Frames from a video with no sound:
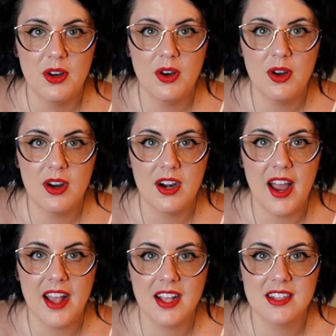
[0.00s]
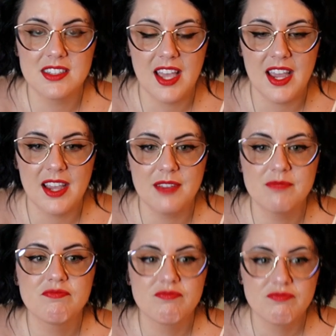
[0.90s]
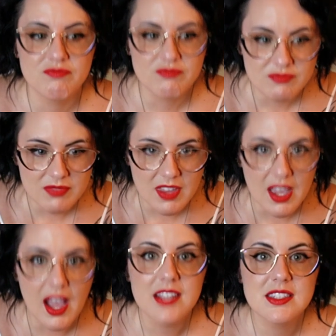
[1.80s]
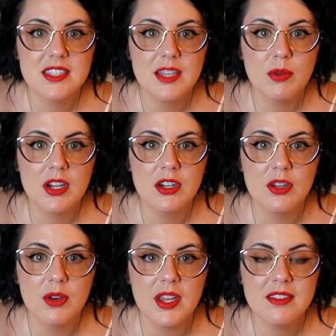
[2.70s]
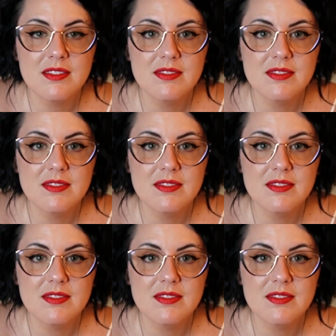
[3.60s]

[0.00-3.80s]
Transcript: or I can say, I see what you're doing,